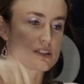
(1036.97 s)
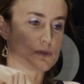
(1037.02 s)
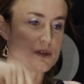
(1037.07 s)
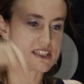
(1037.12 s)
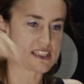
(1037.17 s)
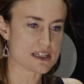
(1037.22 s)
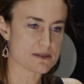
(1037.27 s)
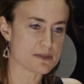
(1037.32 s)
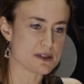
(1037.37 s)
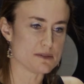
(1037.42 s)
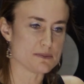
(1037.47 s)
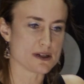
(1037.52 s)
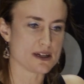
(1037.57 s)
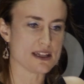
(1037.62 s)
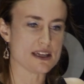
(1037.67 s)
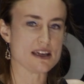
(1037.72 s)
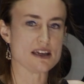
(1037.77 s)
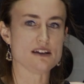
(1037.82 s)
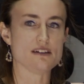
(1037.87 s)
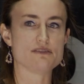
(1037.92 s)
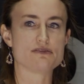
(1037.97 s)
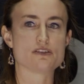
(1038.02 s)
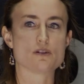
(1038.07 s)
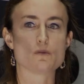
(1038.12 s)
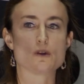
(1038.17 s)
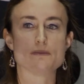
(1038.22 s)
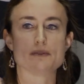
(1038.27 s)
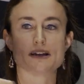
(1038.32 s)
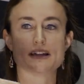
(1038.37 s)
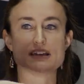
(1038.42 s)
things we deeply believe
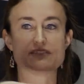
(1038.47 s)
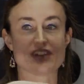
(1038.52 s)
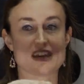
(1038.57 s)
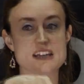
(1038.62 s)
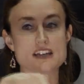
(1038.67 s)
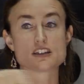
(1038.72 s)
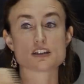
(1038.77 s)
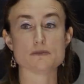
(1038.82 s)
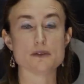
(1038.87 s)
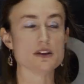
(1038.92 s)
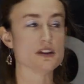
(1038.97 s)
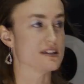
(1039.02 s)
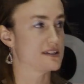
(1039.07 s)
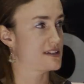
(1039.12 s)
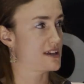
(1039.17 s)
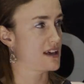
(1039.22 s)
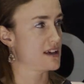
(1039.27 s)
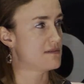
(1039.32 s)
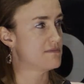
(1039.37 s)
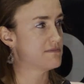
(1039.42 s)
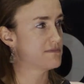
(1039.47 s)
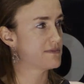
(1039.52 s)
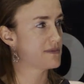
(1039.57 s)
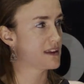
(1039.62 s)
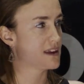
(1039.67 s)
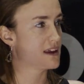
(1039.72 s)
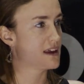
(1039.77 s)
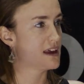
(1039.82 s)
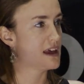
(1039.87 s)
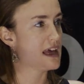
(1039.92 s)
that we believe in community.
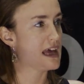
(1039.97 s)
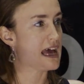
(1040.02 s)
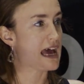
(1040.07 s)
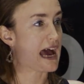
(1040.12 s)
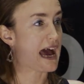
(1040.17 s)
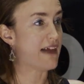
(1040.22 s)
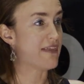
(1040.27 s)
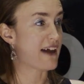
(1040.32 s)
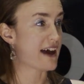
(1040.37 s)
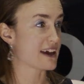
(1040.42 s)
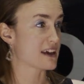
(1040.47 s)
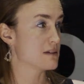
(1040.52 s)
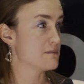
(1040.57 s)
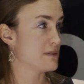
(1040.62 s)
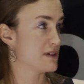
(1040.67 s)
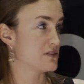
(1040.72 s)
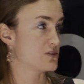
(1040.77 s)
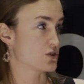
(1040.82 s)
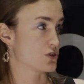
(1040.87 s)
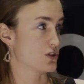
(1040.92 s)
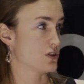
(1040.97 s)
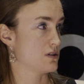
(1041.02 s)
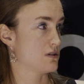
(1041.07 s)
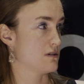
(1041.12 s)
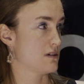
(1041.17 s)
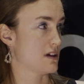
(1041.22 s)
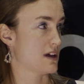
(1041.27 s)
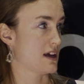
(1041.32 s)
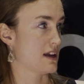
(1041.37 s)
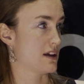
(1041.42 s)
And that can be
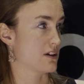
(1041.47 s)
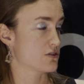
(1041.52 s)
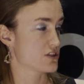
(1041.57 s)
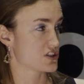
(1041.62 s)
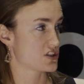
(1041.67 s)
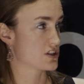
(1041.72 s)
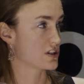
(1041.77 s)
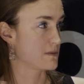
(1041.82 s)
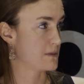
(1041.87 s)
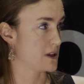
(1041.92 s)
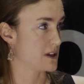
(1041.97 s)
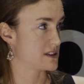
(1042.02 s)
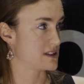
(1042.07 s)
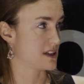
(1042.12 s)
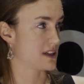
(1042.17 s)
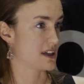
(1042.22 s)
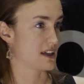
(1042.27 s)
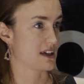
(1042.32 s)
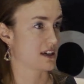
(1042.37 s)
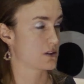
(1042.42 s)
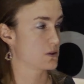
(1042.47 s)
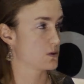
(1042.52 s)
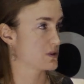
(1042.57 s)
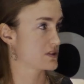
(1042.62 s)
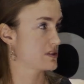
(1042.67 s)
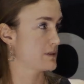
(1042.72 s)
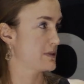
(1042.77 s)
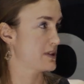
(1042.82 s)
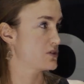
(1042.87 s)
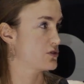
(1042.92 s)
true in a Christian community, and it can
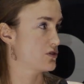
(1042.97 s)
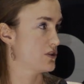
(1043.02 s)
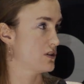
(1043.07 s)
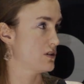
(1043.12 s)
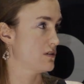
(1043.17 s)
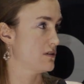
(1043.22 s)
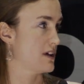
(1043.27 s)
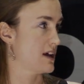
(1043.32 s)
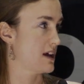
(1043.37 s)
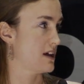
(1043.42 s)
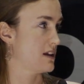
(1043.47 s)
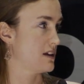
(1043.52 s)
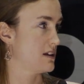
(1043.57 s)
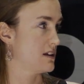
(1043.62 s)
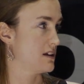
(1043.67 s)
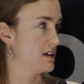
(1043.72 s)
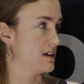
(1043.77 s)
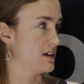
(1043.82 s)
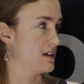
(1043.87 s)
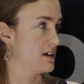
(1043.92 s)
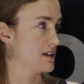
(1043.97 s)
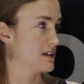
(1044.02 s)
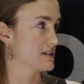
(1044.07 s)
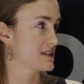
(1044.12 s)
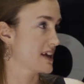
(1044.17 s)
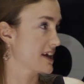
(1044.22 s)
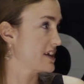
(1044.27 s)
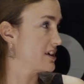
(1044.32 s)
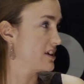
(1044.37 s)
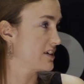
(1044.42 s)
also be true in a
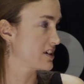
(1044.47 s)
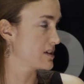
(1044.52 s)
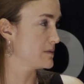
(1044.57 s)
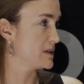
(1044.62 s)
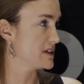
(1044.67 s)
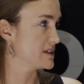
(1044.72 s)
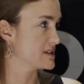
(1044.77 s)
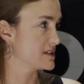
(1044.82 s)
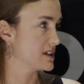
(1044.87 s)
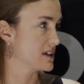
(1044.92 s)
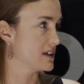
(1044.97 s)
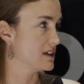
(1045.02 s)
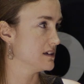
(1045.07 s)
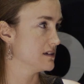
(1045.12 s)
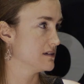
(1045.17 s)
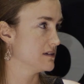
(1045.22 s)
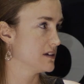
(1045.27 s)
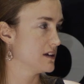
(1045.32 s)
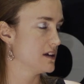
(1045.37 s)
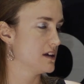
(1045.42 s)
secular community.